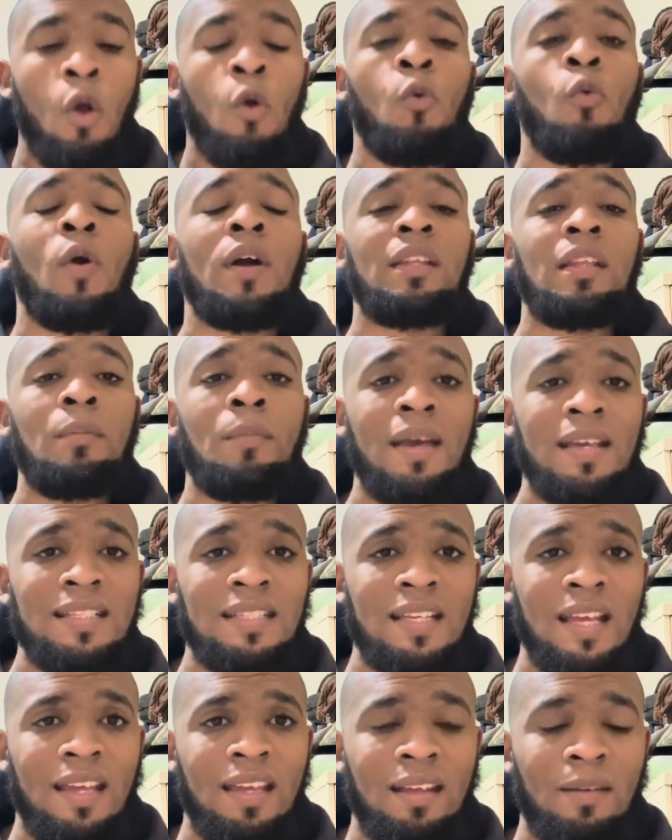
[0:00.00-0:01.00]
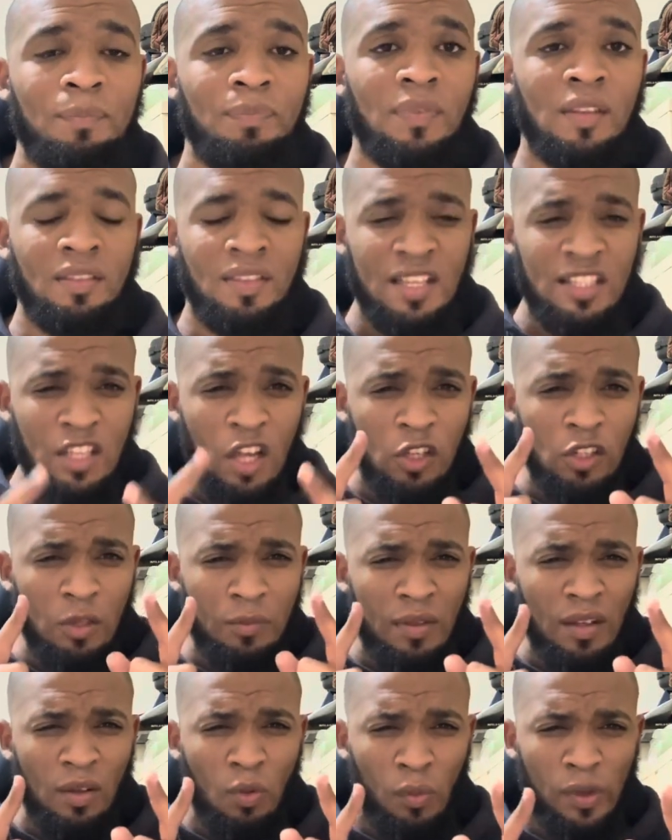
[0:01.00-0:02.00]
What am I saying? There's going to
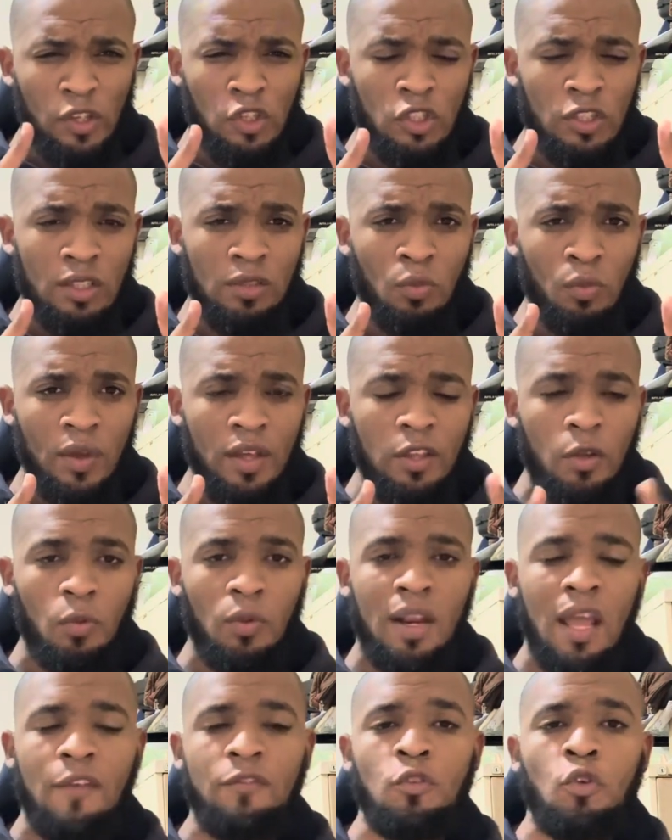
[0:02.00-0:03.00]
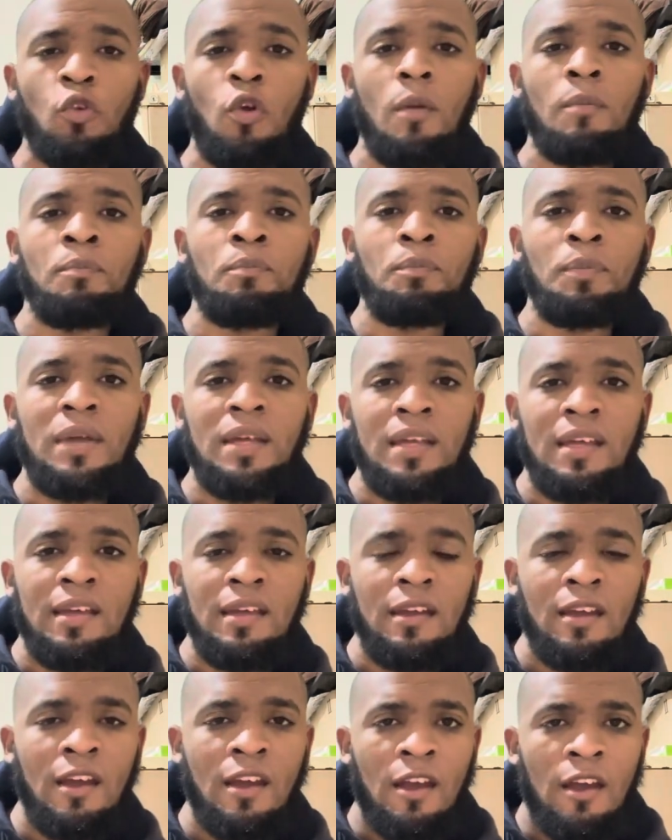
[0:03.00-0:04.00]
be a question where you will have to
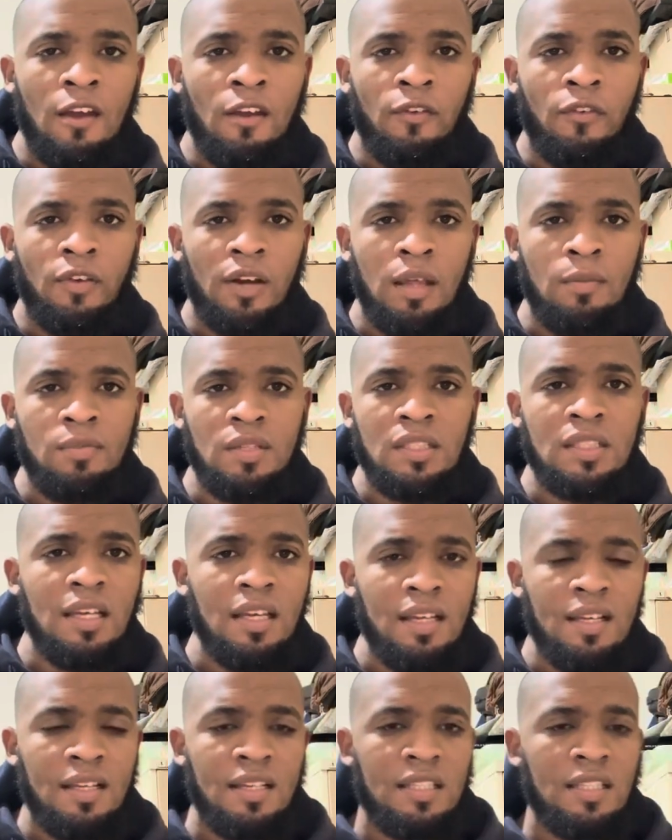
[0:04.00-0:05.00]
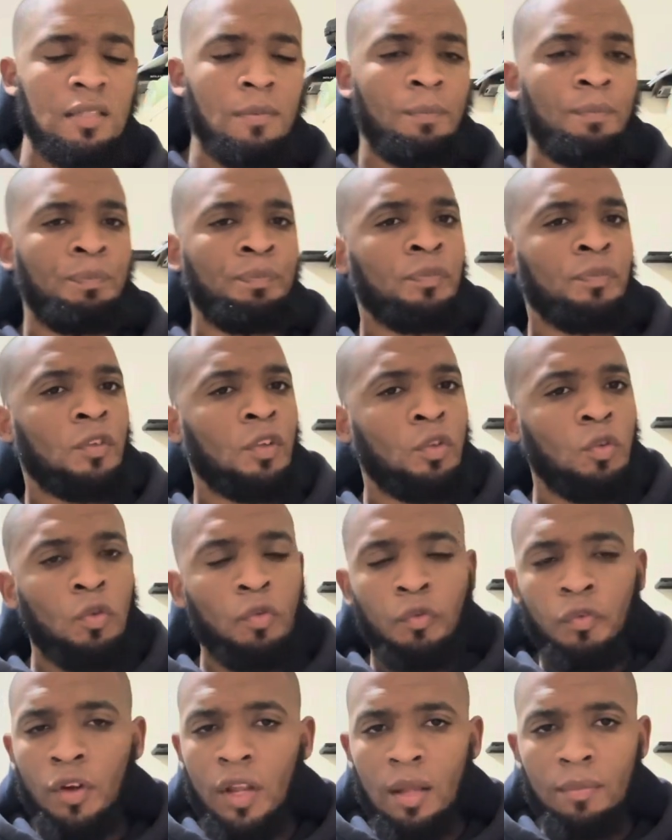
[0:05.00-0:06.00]
compare frame 6 to
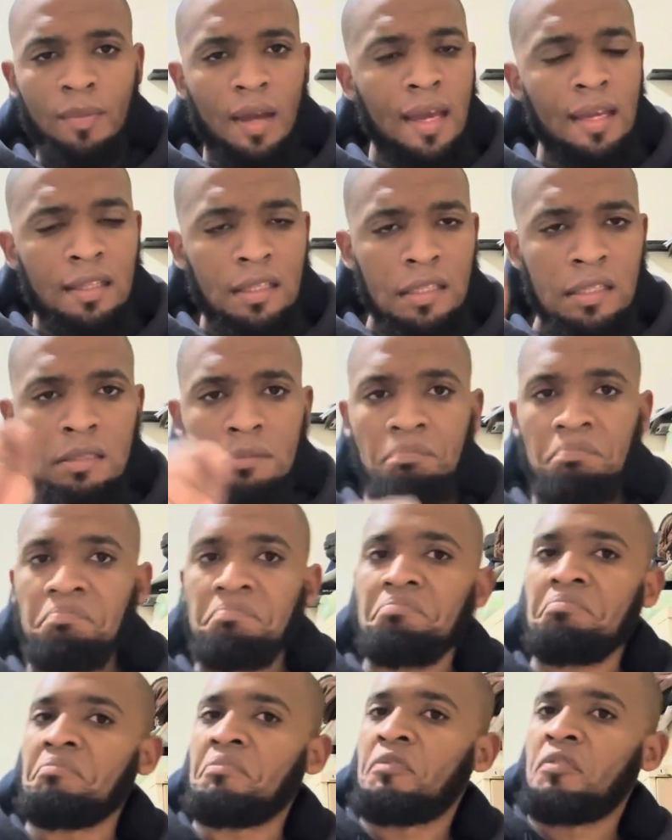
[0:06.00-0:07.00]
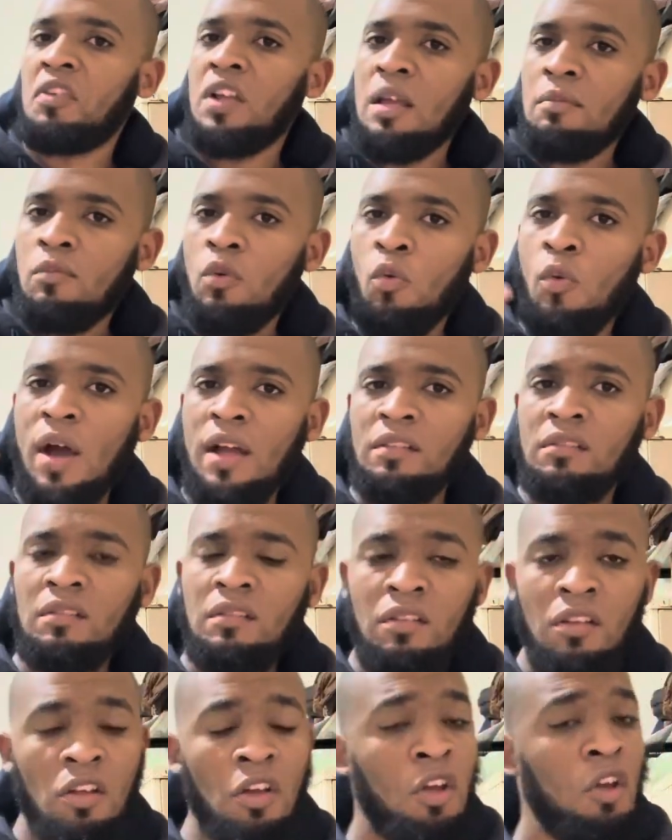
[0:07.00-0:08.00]
frame 8, frame
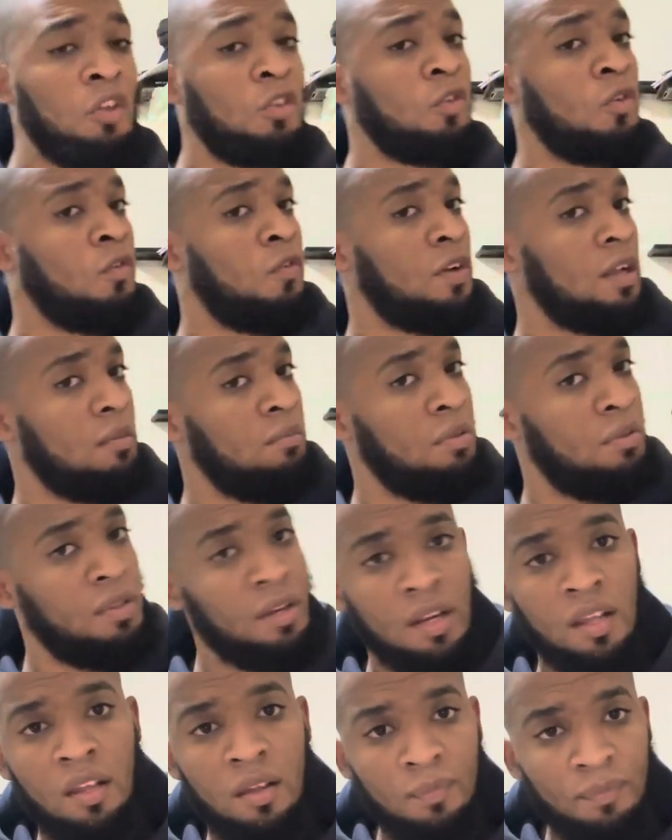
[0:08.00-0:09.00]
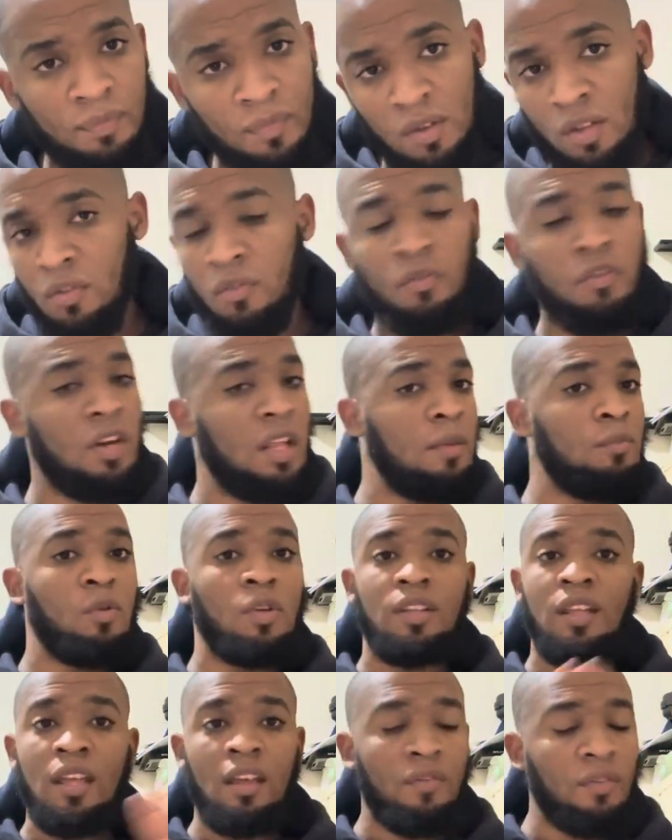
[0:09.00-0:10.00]
1 to frame 3, frame
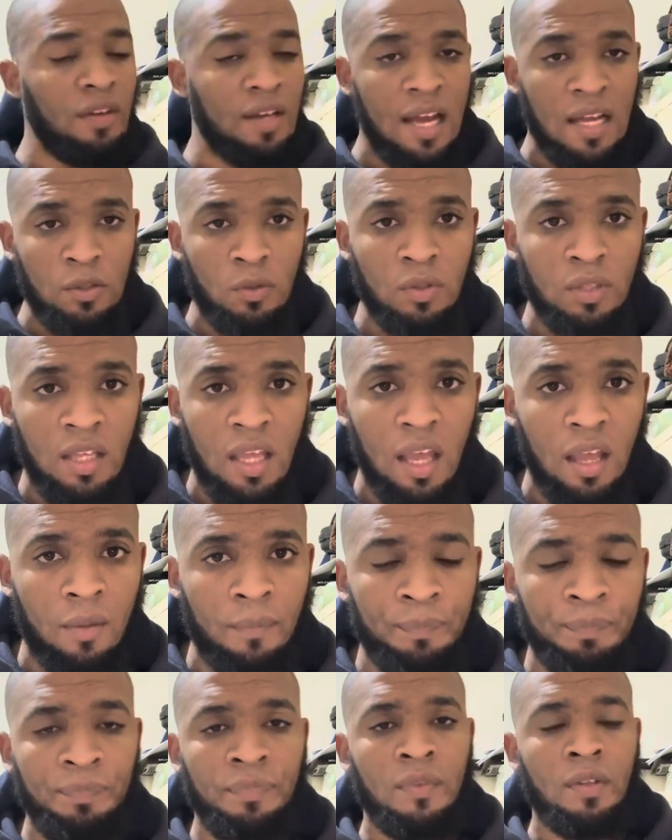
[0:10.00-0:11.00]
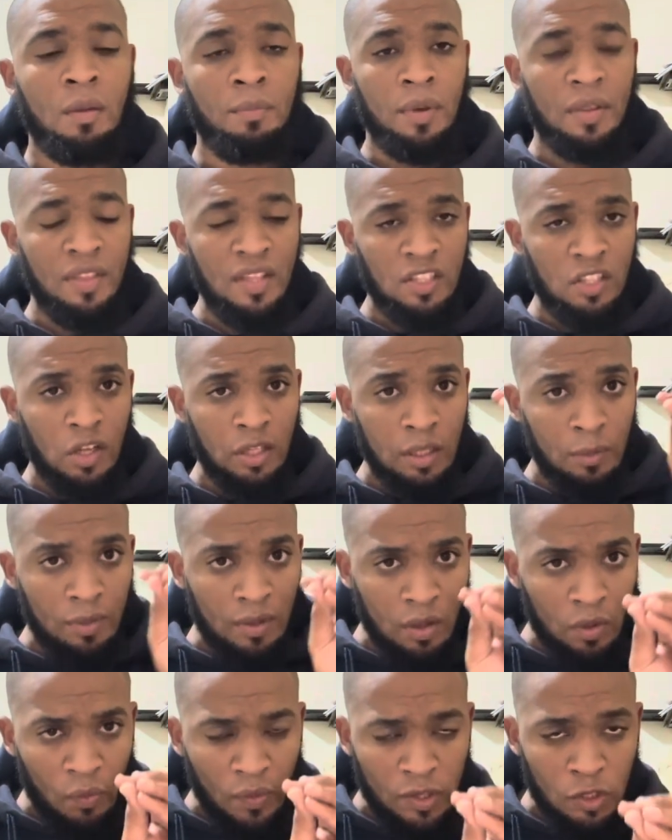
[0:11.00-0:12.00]
whatever, I don't care. But there's going to be
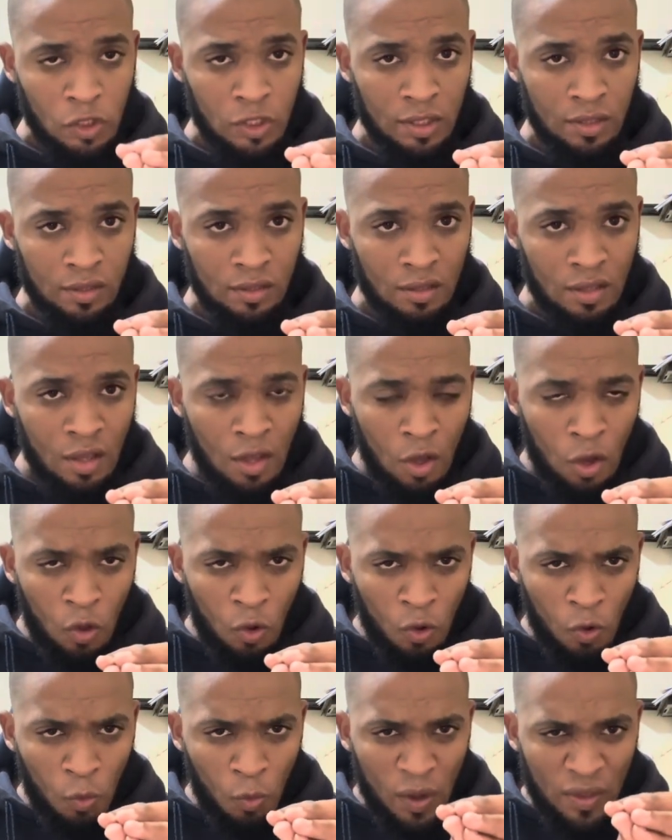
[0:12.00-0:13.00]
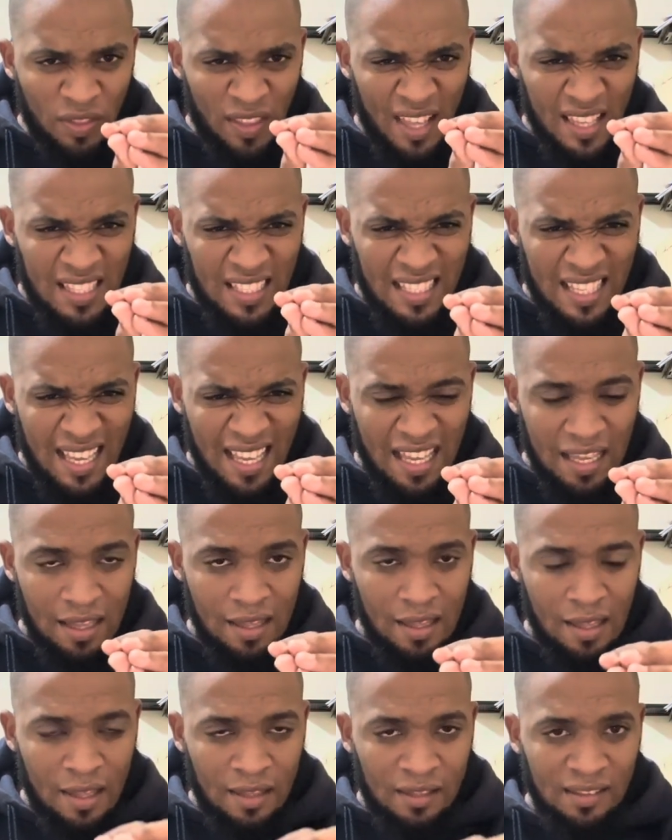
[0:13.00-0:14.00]
a question when they
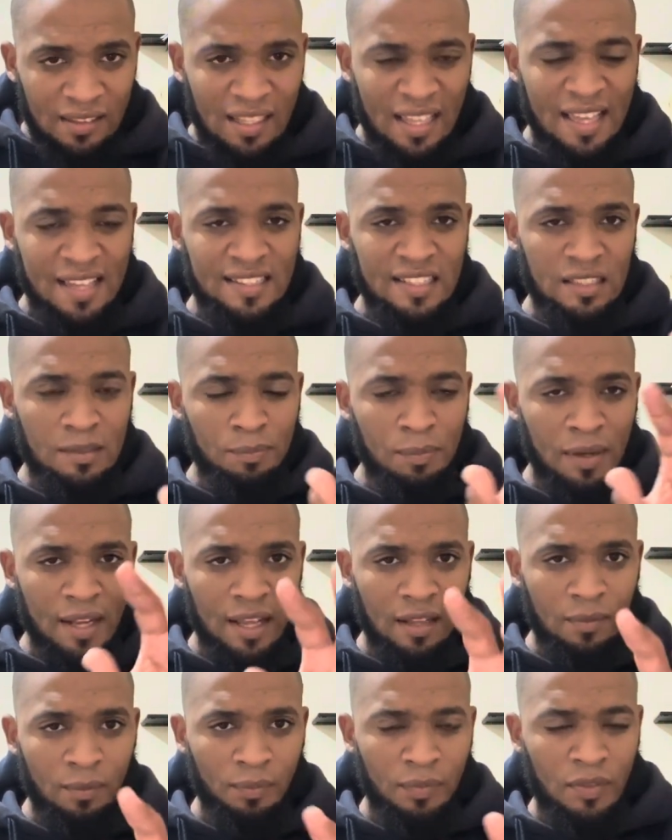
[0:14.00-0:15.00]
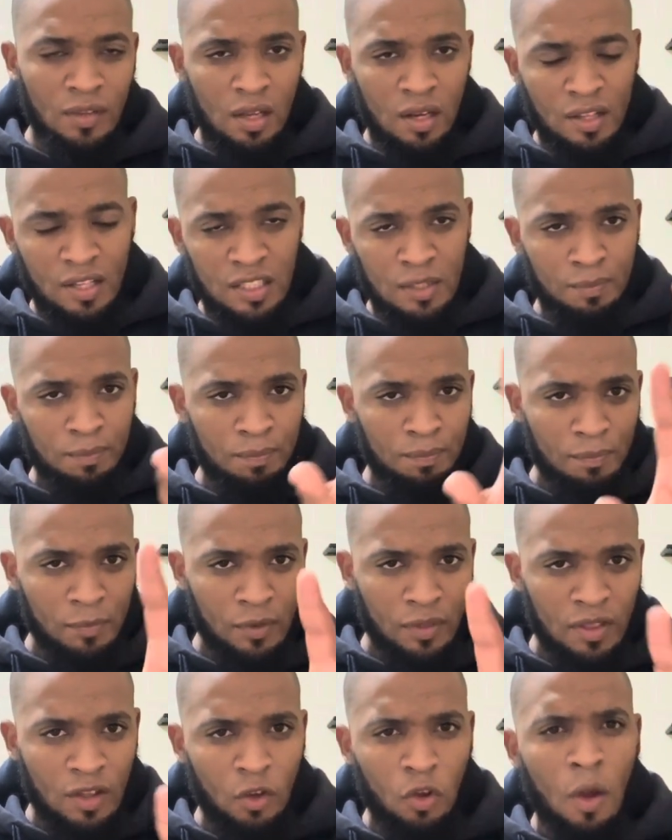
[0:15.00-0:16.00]
say, explain
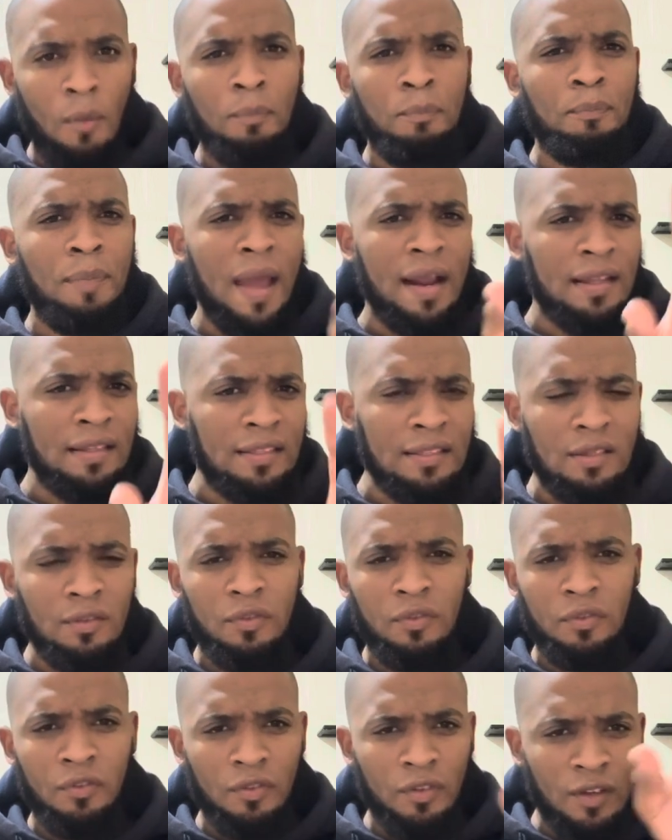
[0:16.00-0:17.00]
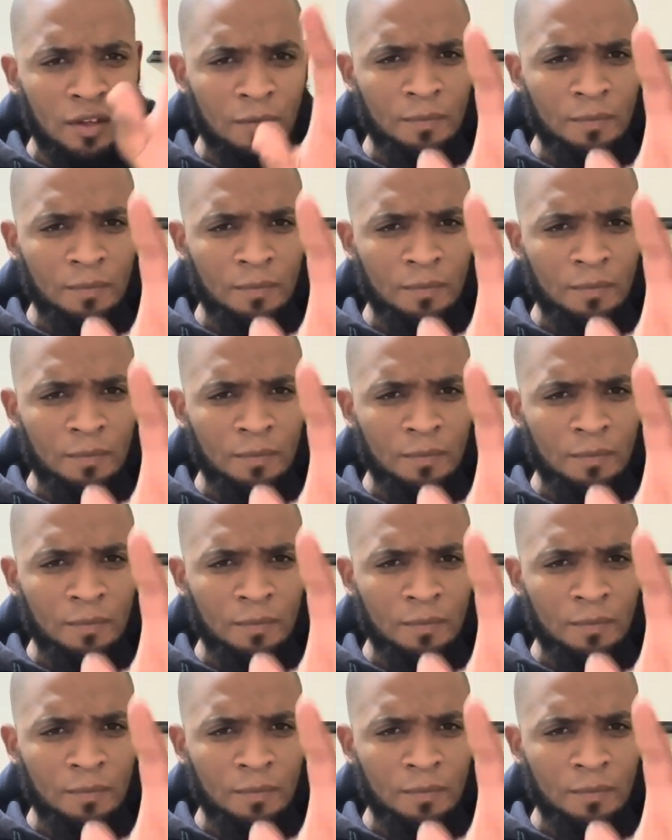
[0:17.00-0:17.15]
the comparative